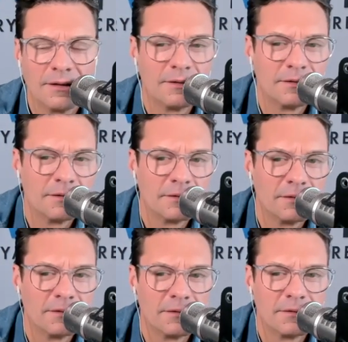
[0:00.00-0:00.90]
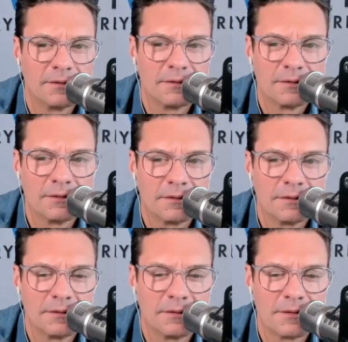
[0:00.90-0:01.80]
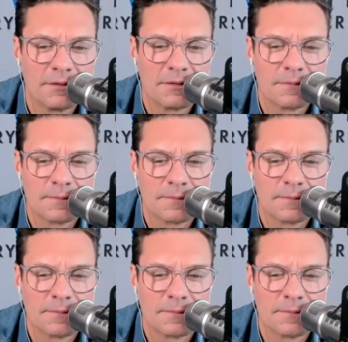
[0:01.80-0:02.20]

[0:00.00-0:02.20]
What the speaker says: (silent)